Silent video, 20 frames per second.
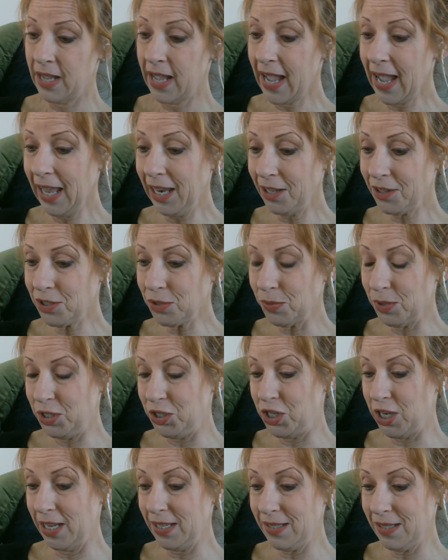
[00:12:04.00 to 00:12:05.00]
Alex was
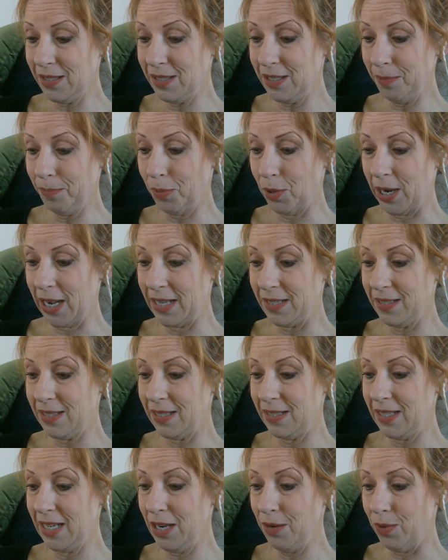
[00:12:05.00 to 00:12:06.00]
just as surprised
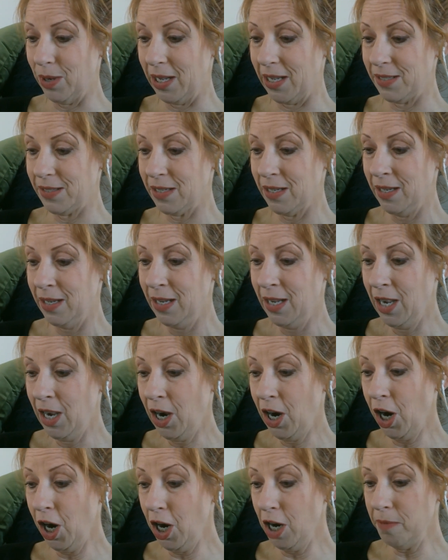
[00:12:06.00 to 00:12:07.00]
as he was.
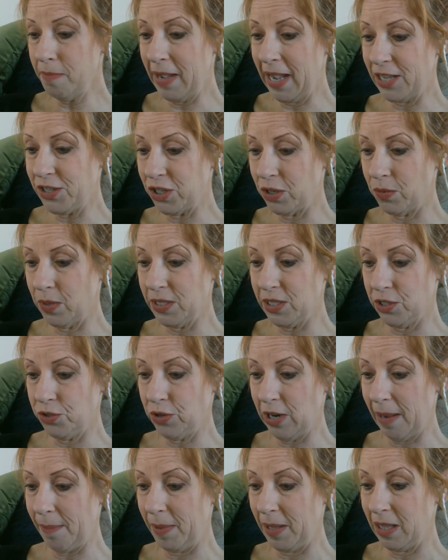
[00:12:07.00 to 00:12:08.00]
Her magic wasn't
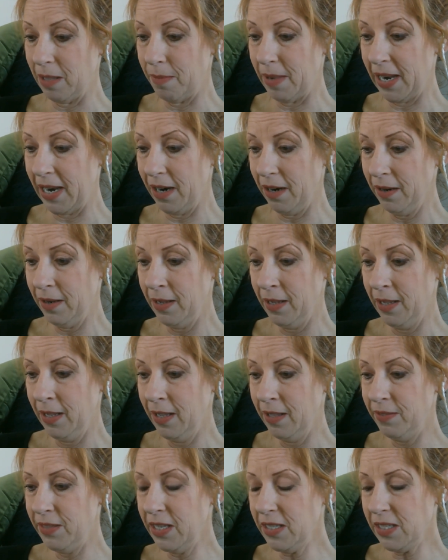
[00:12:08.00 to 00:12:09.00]
trapping the bear.
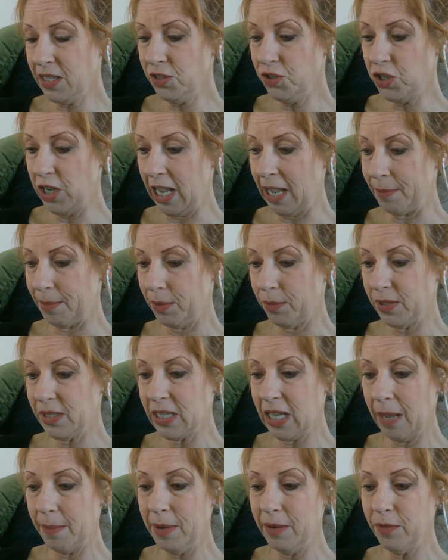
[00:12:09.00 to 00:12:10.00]
This enchantment was
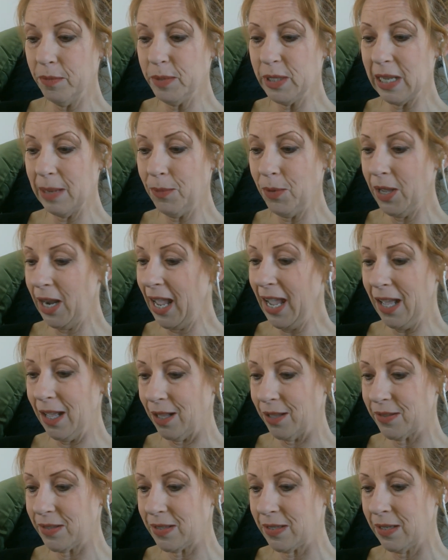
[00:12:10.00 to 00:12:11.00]
coming from someone
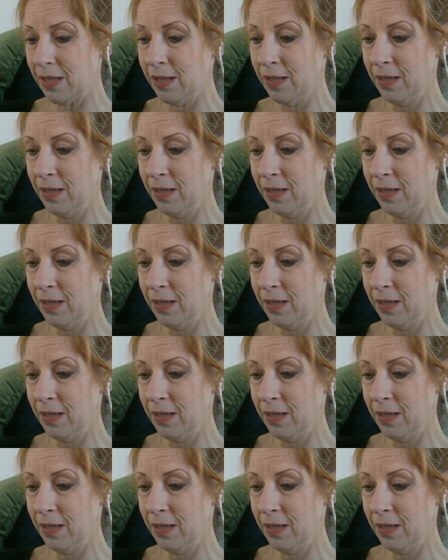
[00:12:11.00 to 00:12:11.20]
else.